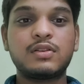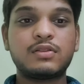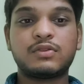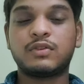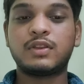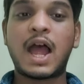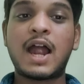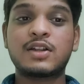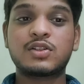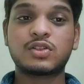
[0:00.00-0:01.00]
So
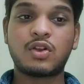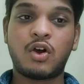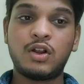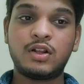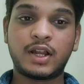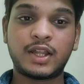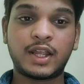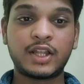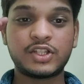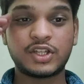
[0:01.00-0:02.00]
that's all that I
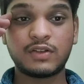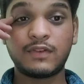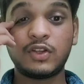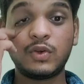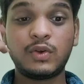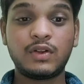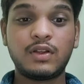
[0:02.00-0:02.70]
can share with you.